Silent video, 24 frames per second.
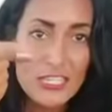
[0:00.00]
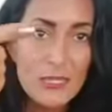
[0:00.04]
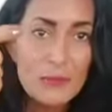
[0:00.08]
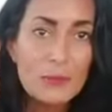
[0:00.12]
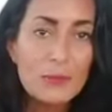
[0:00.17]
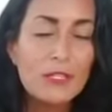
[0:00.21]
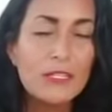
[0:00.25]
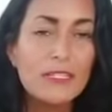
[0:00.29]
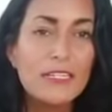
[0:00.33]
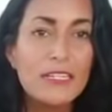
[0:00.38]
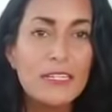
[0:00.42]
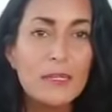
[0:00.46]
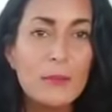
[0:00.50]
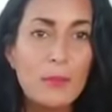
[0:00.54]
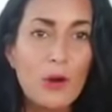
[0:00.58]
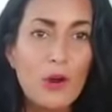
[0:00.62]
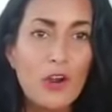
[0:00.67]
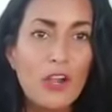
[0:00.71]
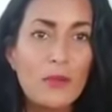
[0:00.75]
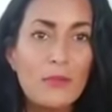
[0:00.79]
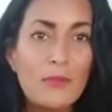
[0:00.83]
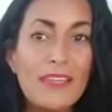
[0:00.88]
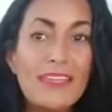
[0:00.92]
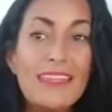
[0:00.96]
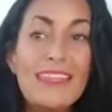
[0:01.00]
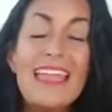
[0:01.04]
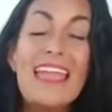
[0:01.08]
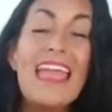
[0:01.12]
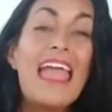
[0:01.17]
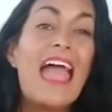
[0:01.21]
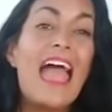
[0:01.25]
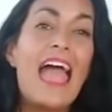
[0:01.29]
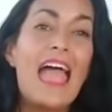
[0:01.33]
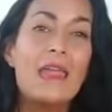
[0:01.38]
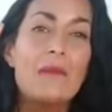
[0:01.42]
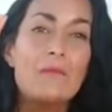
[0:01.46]
deep clean apartment,
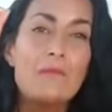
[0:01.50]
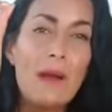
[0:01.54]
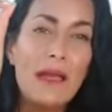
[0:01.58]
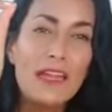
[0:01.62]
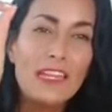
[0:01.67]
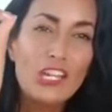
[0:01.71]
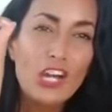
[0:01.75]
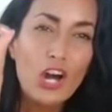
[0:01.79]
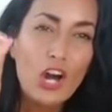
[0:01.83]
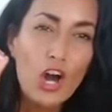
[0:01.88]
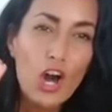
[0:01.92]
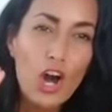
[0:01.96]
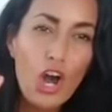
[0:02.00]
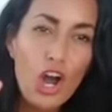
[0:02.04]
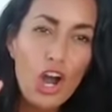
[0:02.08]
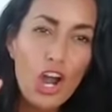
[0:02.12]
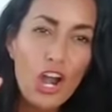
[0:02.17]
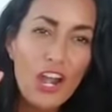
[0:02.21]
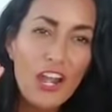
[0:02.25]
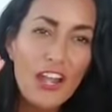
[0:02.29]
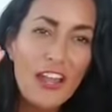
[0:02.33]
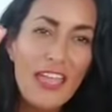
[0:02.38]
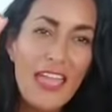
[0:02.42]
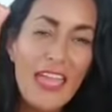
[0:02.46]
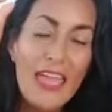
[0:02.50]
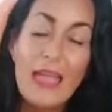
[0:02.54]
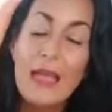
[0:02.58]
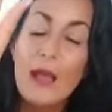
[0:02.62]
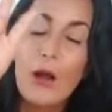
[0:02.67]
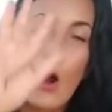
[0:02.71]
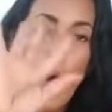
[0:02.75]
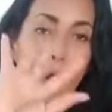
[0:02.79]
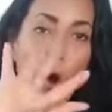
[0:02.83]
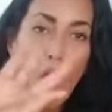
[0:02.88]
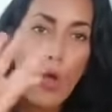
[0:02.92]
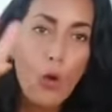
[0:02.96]
and my car
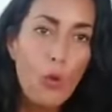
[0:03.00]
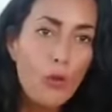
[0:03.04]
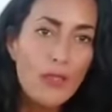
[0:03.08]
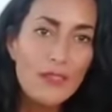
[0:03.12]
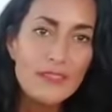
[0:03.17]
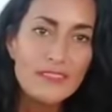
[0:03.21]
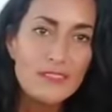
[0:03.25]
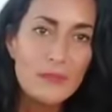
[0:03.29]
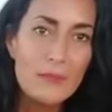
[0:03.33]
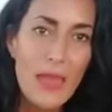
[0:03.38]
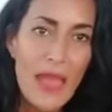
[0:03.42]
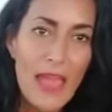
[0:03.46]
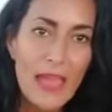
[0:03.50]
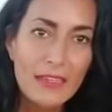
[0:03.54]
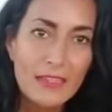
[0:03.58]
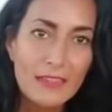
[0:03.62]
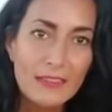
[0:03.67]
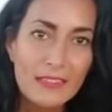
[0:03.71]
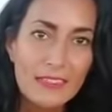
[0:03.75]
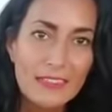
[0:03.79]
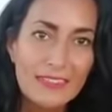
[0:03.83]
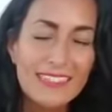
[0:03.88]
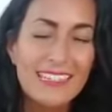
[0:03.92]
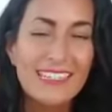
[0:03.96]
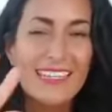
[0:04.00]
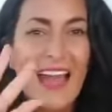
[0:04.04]
always immaculate.